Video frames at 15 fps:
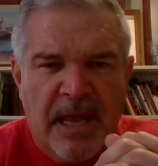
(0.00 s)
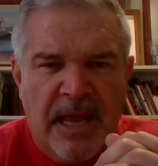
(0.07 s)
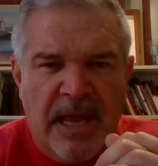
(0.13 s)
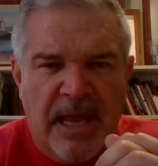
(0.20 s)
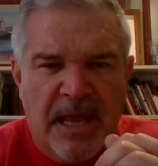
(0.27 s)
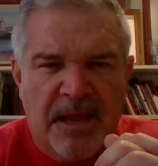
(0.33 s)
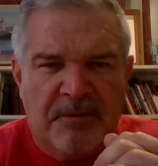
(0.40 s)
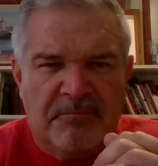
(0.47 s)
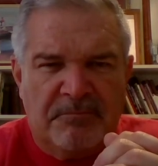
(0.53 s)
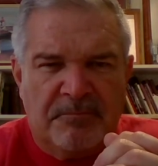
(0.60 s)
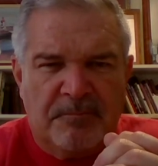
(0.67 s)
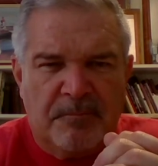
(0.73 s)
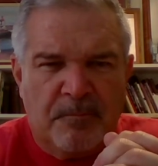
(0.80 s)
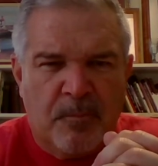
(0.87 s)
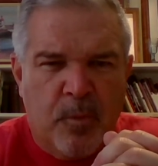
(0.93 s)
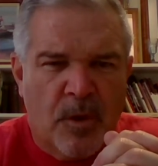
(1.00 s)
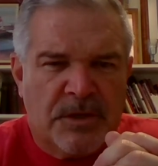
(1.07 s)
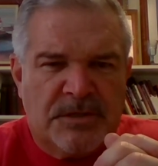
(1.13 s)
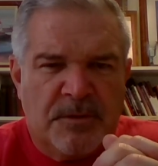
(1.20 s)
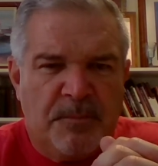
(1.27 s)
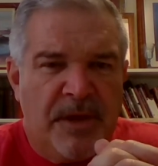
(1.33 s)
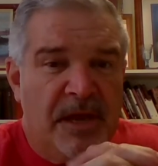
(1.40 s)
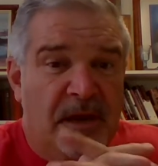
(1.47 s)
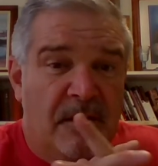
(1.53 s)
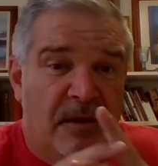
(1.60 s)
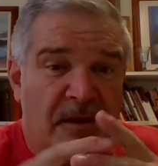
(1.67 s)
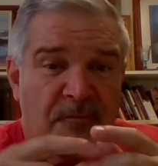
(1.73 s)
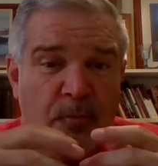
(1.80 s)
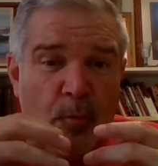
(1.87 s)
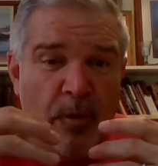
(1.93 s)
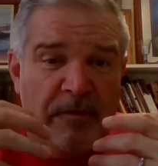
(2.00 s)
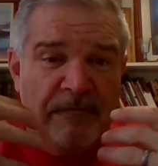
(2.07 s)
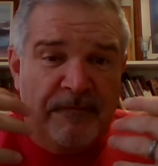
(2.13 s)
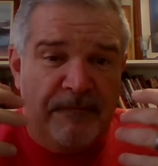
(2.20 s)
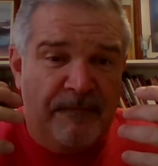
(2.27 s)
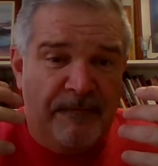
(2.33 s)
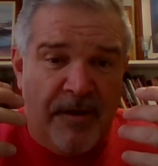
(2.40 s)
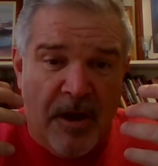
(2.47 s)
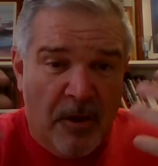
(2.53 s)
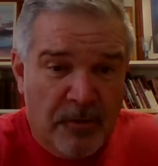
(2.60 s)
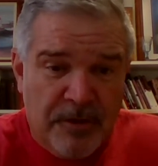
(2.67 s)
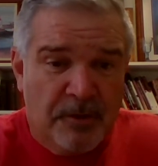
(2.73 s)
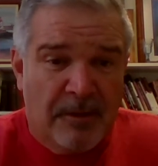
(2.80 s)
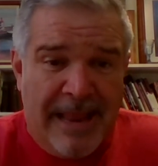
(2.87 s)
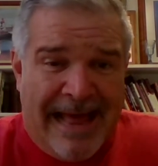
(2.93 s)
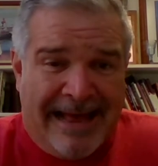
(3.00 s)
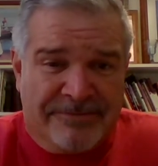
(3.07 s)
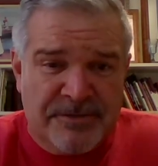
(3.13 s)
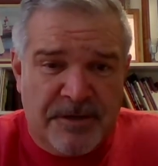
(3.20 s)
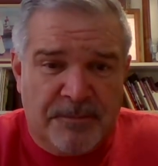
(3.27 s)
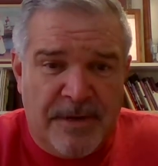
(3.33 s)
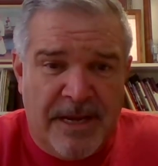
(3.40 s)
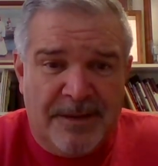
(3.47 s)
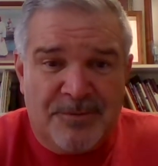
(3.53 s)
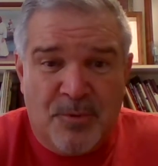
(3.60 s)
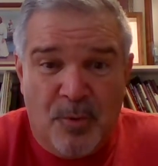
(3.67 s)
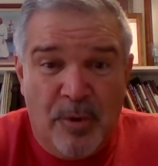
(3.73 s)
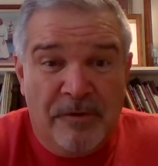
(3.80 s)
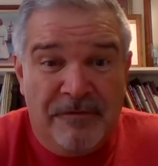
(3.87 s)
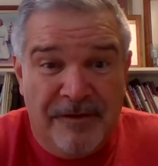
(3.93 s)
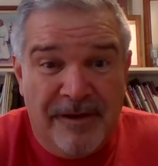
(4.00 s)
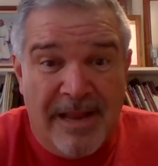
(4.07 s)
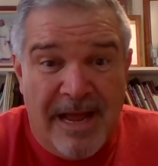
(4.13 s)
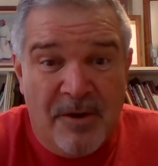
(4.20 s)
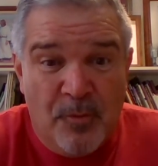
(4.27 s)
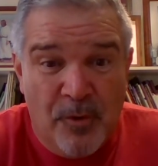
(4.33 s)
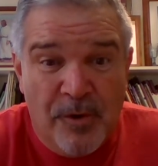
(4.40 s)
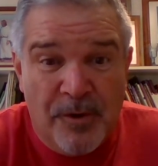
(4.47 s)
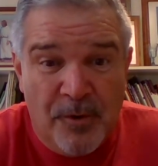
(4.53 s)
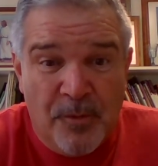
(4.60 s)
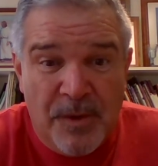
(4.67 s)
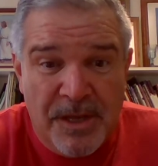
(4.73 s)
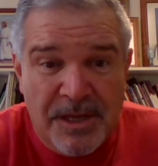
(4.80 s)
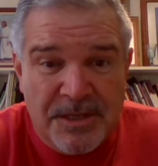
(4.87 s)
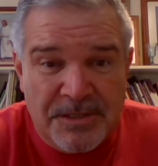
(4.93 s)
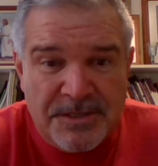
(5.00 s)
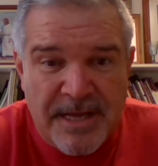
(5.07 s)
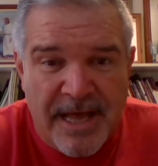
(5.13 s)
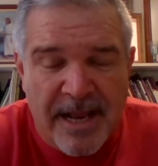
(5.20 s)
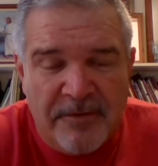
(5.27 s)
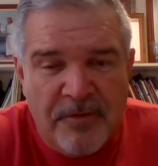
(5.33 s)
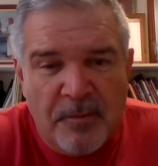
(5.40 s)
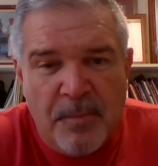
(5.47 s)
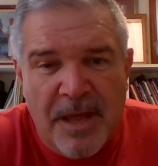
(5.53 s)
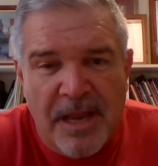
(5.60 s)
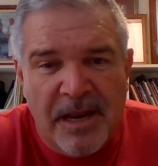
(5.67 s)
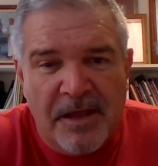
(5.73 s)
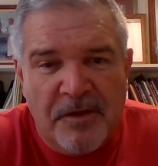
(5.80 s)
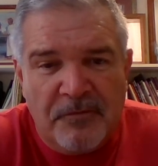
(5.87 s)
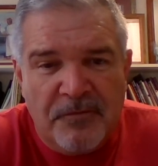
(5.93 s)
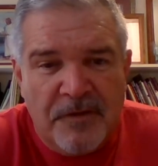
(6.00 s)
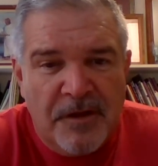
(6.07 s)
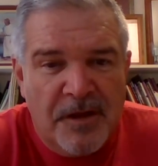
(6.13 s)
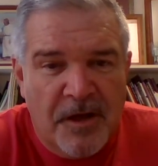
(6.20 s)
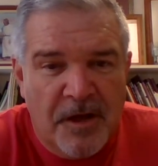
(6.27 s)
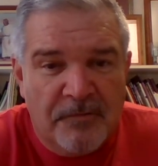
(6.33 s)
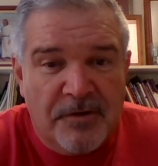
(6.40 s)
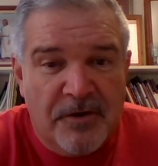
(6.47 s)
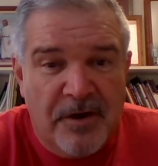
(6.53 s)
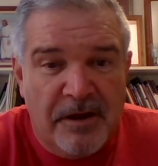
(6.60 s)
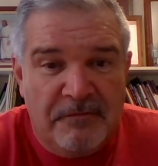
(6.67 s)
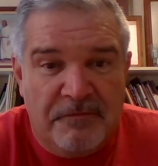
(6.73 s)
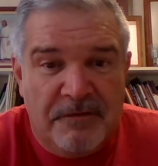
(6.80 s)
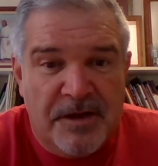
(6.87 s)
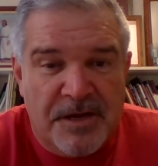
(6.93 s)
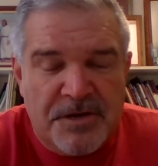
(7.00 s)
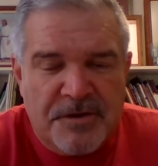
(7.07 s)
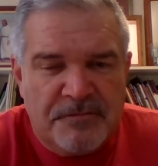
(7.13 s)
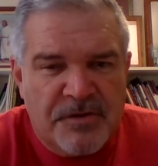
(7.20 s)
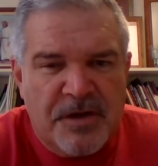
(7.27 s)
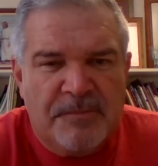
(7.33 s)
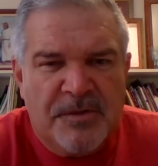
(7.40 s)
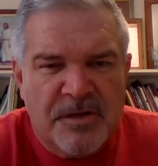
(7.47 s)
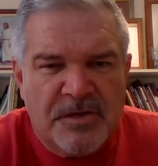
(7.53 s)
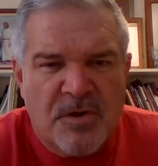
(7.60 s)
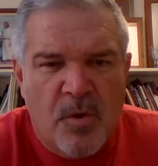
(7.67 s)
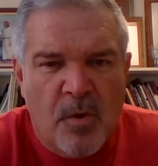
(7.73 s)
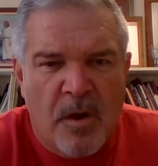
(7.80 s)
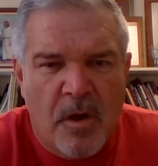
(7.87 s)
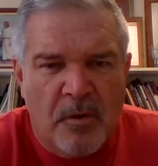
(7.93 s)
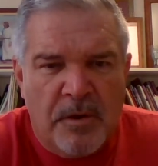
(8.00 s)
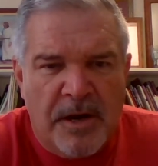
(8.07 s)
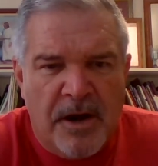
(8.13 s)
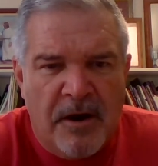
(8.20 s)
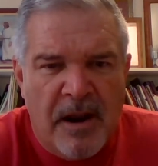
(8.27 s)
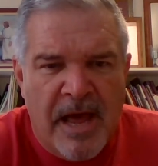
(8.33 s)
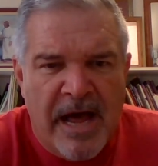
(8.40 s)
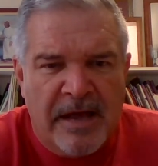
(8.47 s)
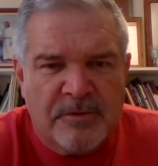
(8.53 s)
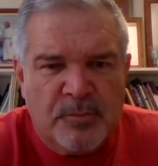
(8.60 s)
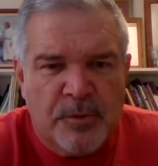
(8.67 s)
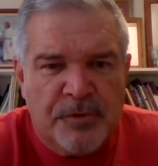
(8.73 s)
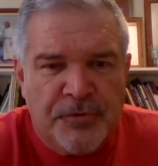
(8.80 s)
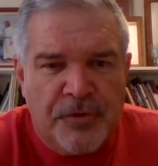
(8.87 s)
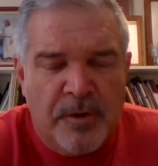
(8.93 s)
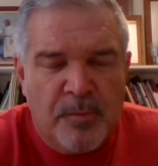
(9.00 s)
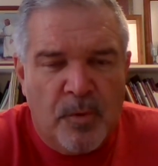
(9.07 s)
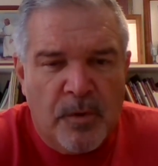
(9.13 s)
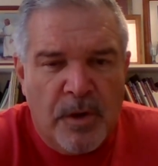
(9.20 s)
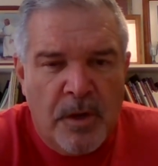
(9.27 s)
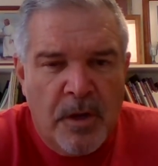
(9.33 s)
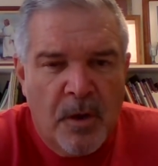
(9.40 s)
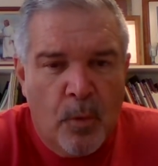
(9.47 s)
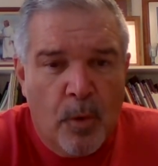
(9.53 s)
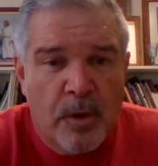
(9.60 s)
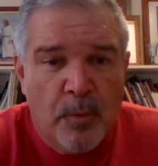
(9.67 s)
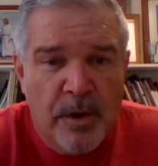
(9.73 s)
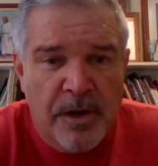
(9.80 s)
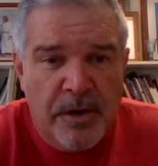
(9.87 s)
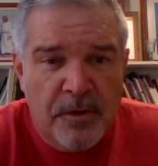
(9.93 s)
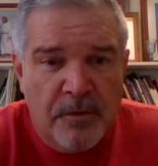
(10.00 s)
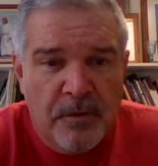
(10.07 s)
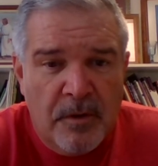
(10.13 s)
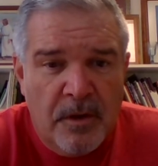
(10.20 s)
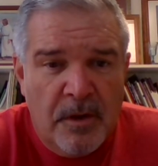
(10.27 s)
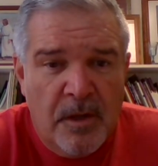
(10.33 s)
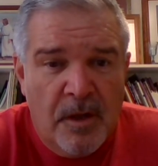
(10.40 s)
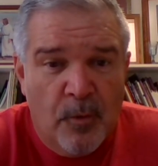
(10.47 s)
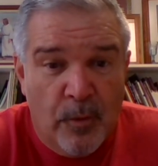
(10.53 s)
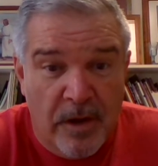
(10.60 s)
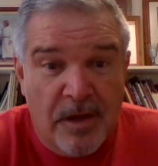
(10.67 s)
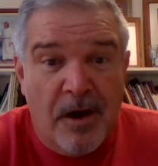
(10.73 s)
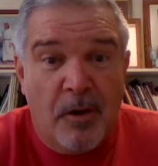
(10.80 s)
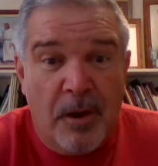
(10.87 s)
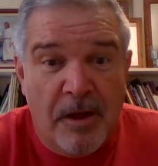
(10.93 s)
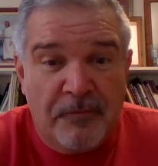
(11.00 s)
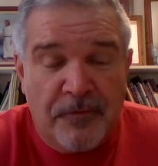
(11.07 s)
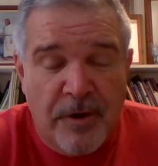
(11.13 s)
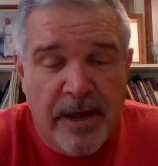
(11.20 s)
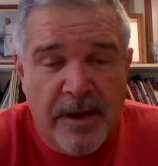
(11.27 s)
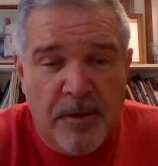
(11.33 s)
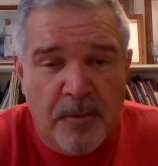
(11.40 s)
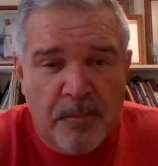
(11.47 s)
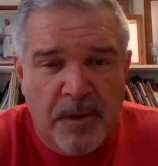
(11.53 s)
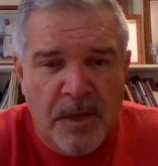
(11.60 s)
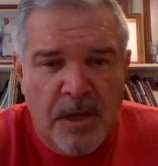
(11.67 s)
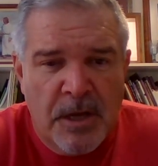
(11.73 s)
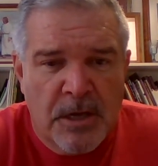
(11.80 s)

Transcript: And what does it mean if we've go through life sometimes where we feel like we're on the inside of the belly of the great fish. If something's going on in our lives and we're troubled, what do? We call out for help.